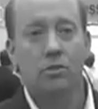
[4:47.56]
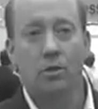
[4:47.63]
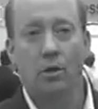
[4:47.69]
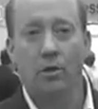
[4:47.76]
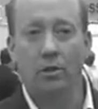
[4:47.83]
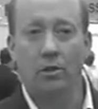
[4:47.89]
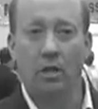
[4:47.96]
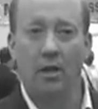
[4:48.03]
So
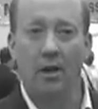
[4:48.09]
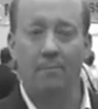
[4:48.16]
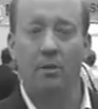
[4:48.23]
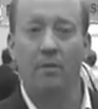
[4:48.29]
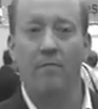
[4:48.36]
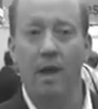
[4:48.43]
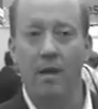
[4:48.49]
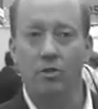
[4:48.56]
there's a
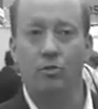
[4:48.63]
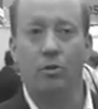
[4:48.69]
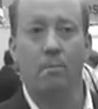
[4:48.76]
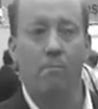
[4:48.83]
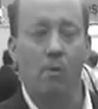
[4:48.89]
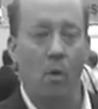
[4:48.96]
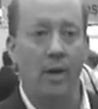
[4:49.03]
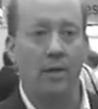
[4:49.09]
couple of entry
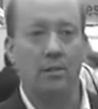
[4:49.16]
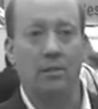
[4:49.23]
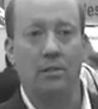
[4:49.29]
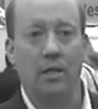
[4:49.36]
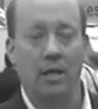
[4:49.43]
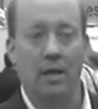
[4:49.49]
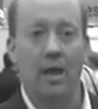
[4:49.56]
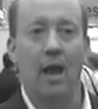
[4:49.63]
points
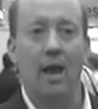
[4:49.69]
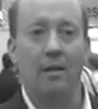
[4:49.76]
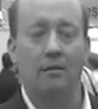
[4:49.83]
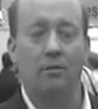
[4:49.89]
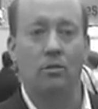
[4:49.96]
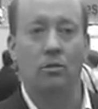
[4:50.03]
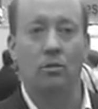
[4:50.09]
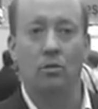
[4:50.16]
to get
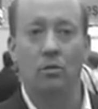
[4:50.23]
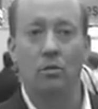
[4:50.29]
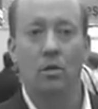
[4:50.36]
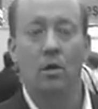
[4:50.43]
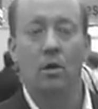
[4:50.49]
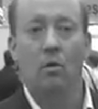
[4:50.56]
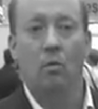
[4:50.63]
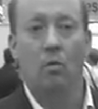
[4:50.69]
onto
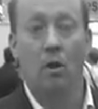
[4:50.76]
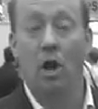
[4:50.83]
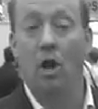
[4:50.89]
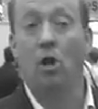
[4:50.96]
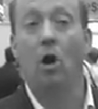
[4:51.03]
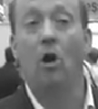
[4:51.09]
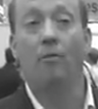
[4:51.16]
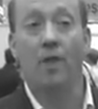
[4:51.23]
what I'll
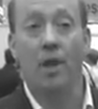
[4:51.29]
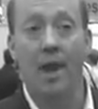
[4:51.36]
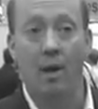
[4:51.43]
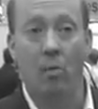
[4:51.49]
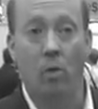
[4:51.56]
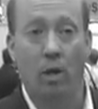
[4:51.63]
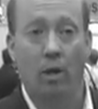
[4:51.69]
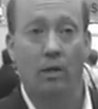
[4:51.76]
call the
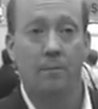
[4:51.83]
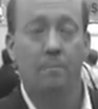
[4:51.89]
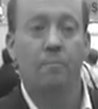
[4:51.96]
network.